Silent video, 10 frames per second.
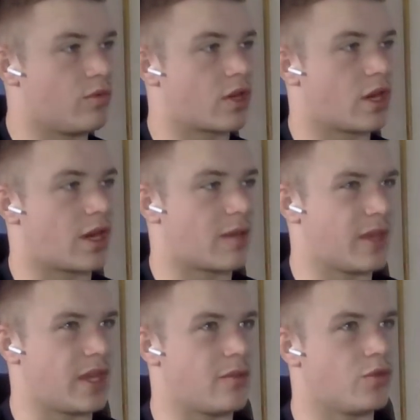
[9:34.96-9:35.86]
gonna
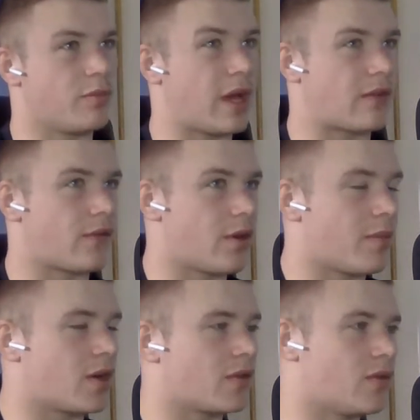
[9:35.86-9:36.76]
be the most bang for your
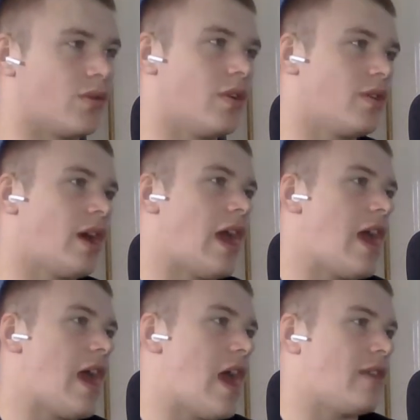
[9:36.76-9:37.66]
buck. So
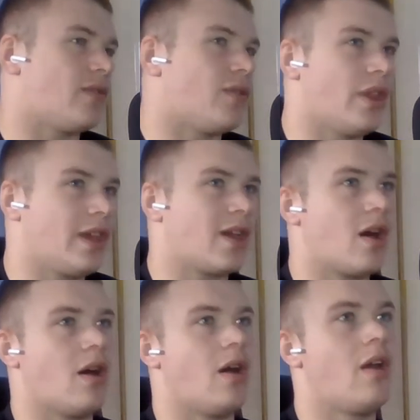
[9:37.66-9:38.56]
it's not like
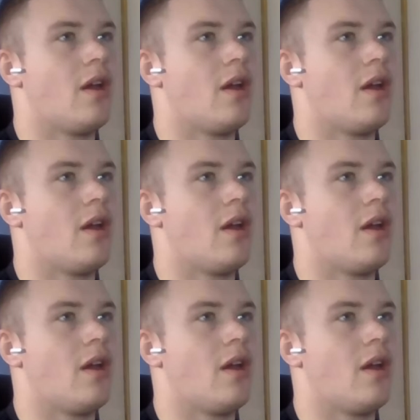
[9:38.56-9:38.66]
a